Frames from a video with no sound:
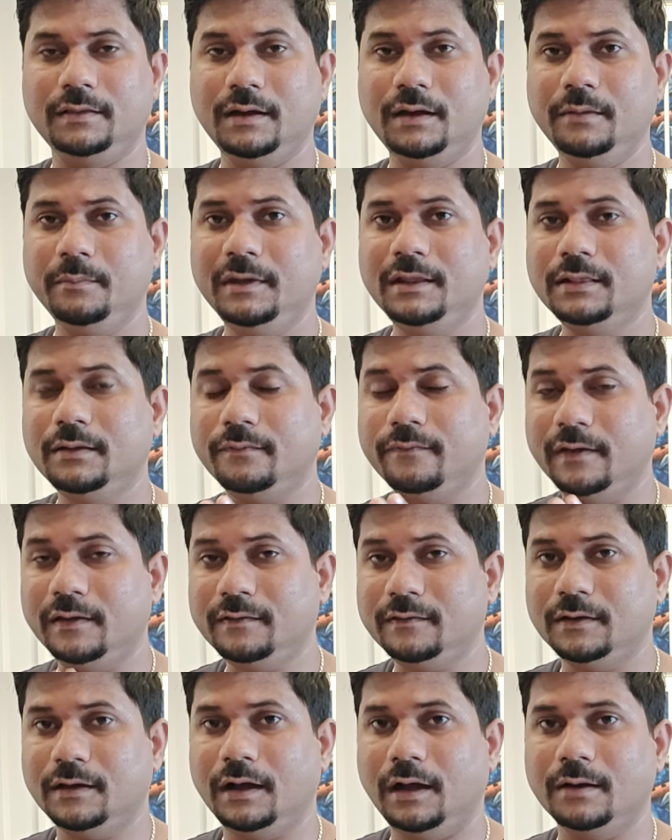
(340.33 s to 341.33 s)
Drid mean the
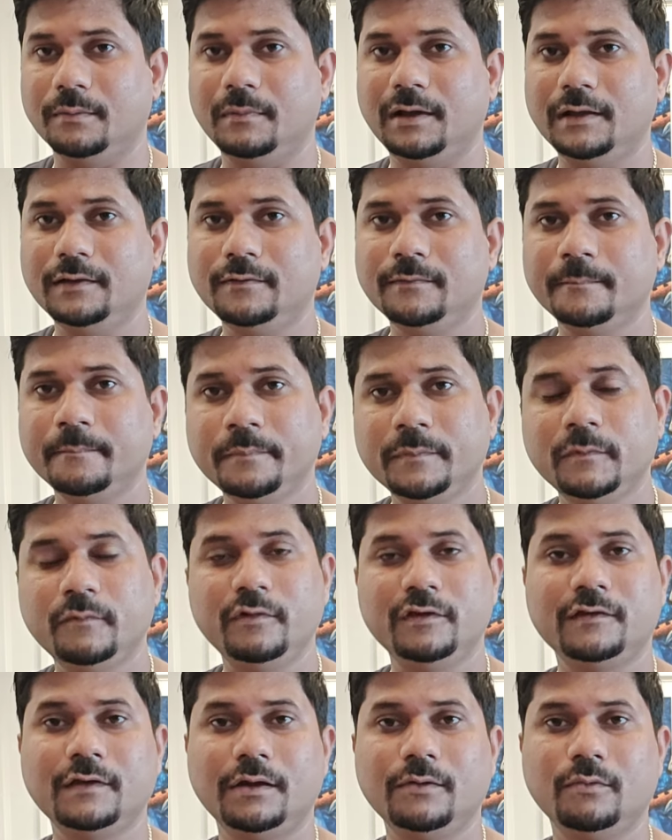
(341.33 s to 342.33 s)
fixed karmas
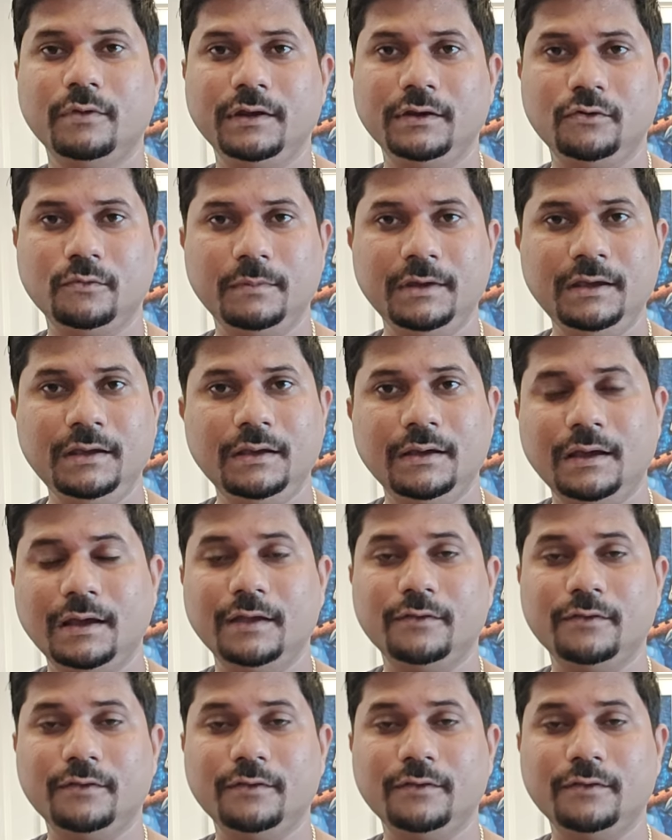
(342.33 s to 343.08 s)
which are going to be